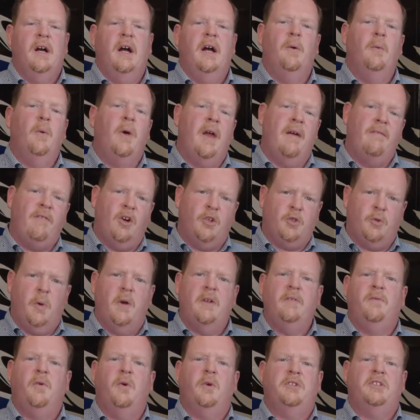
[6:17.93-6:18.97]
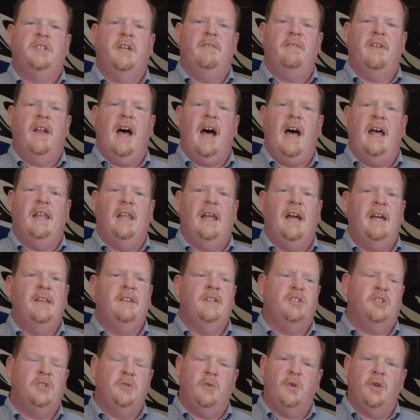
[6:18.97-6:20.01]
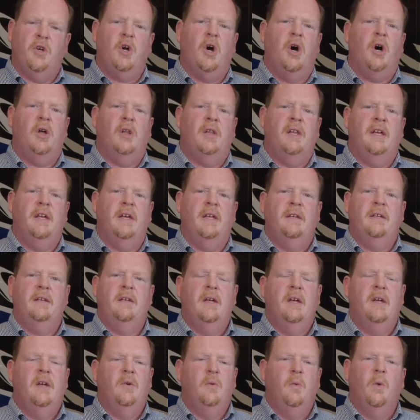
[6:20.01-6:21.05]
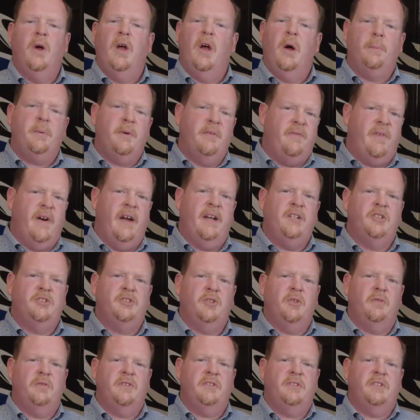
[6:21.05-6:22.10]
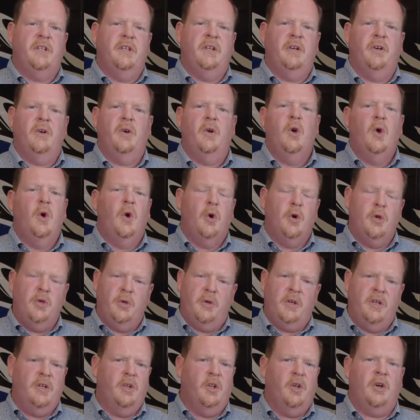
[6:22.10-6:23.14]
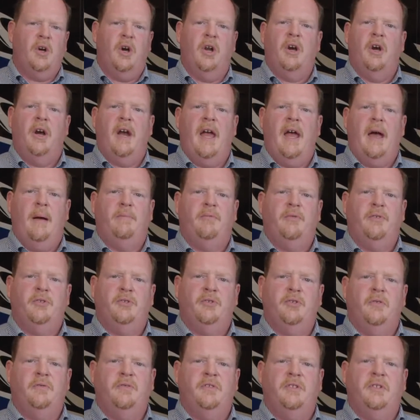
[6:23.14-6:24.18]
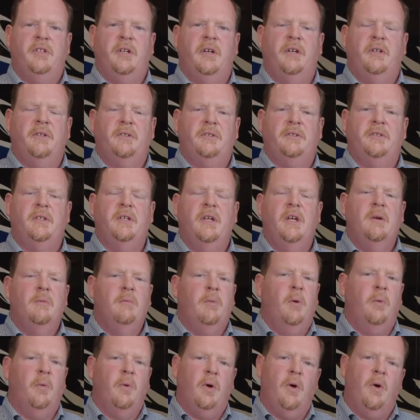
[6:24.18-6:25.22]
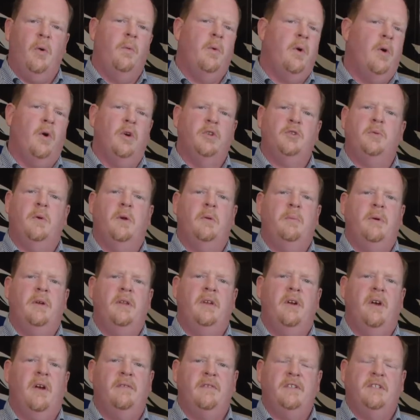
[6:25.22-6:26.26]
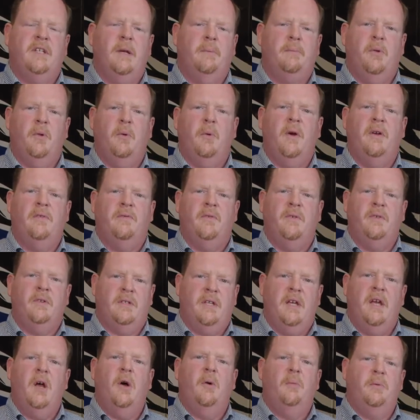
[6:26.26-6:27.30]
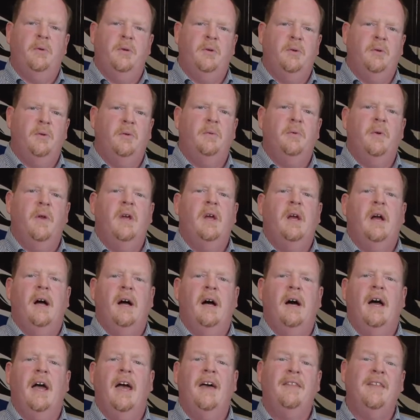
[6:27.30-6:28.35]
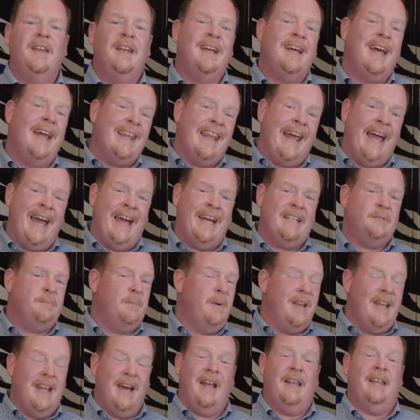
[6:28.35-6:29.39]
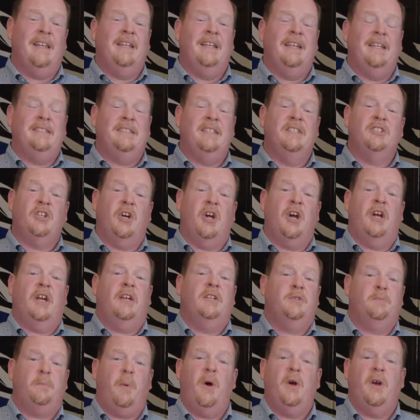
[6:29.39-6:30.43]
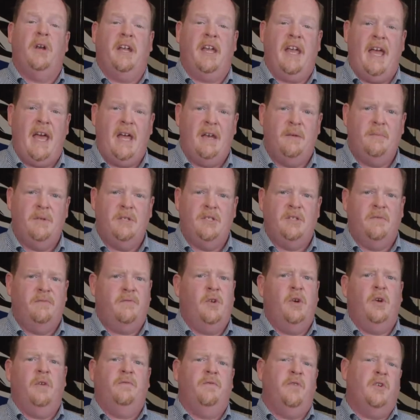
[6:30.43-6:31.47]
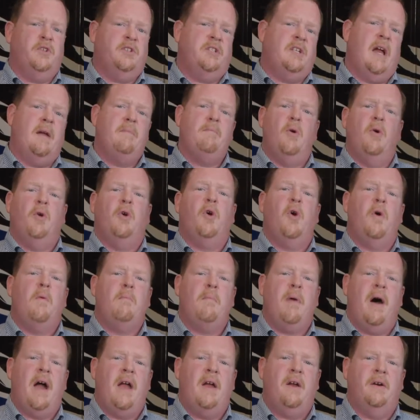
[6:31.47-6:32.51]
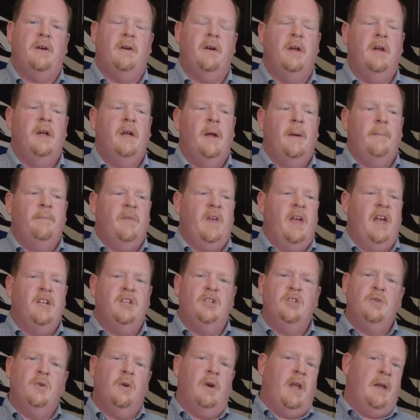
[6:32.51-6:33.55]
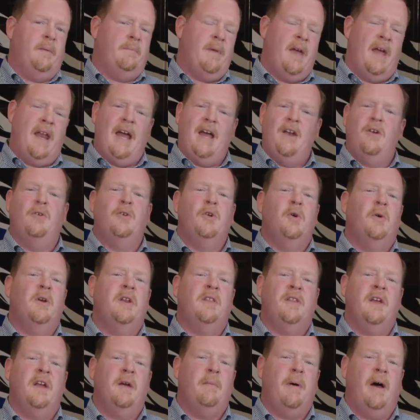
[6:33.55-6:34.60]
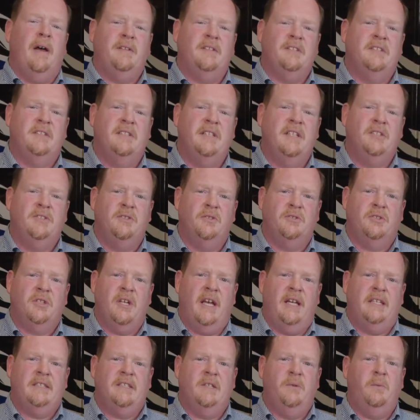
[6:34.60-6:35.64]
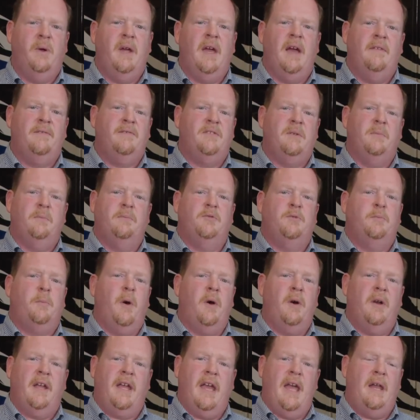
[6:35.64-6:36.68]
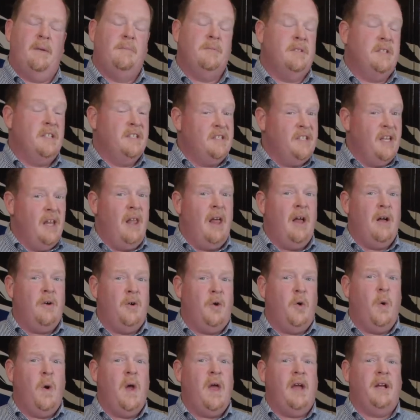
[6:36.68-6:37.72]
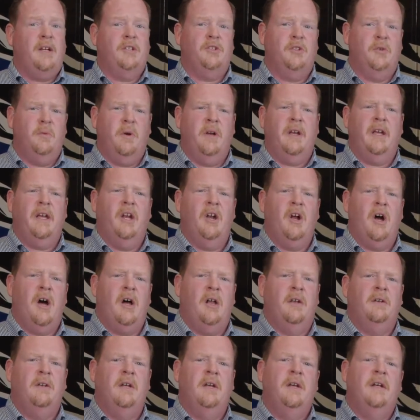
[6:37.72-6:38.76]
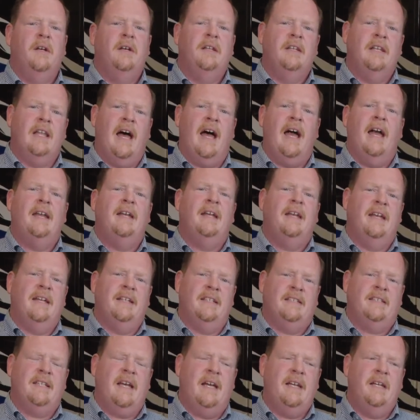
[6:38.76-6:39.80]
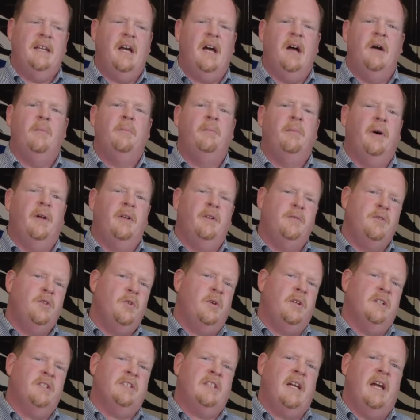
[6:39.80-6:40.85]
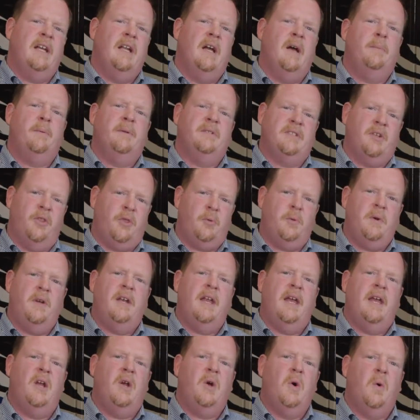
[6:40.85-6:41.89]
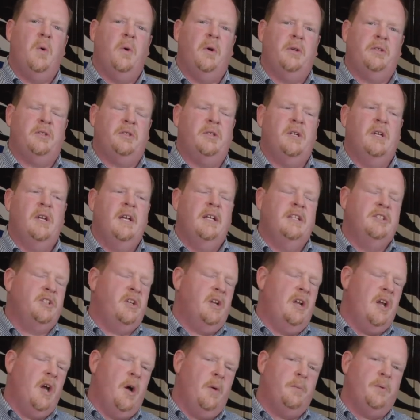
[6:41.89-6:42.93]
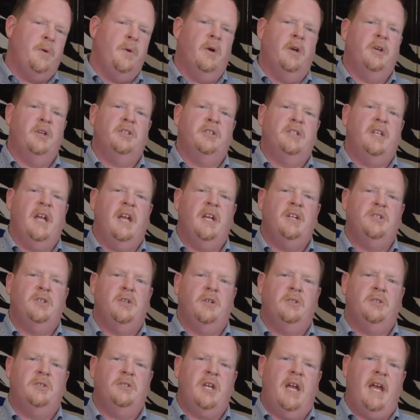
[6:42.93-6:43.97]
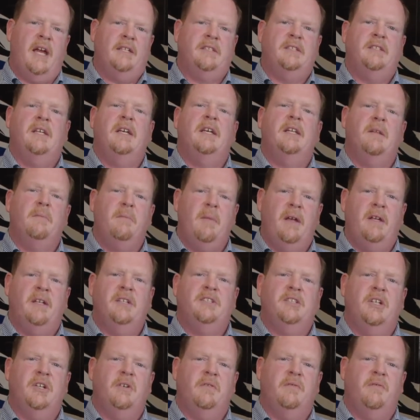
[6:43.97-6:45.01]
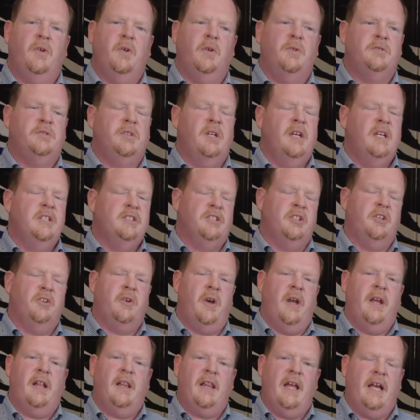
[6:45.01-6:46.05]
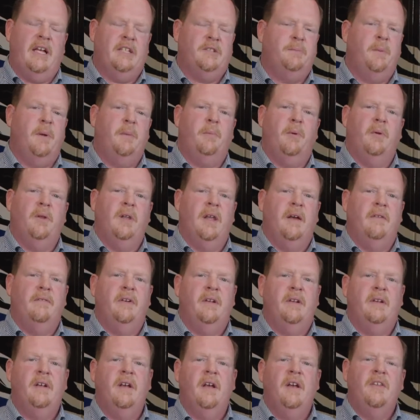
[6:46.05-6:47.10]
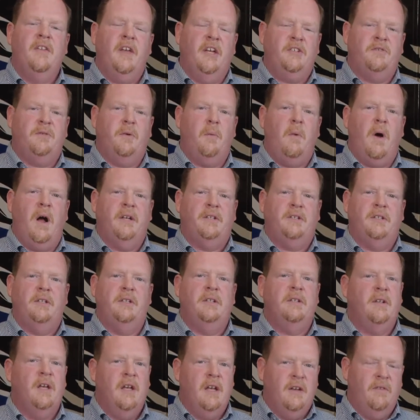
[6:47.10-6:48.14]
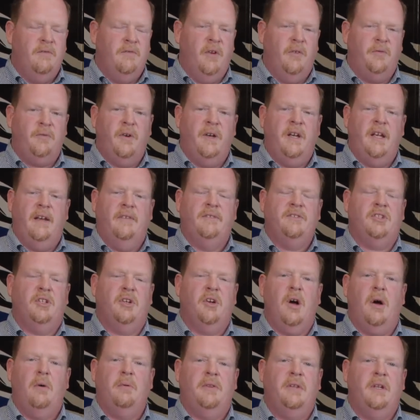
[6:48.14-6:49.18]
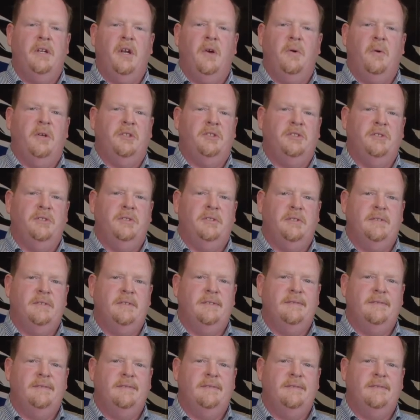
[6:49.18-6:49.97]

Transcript: We have our 24/7 hotline that you can call in. We'll help you find a service center, or you can look on our app for service centers. But we always want to be there every step of the way to help you. And then last but not least is our Spartan Academies. If you're a first-time motorhome buyer and you're like, man, I don't know anything about this diesel chassis, we have some Spartan Academies. They sell out quick, so you want to get online and get signed up. But you can sign up. It's a 3-day course. It's going to help you understand your chassis and the maintenance intervals. It's a great class. People love it. Thanks for watching. Feel free to give us a call with any questions.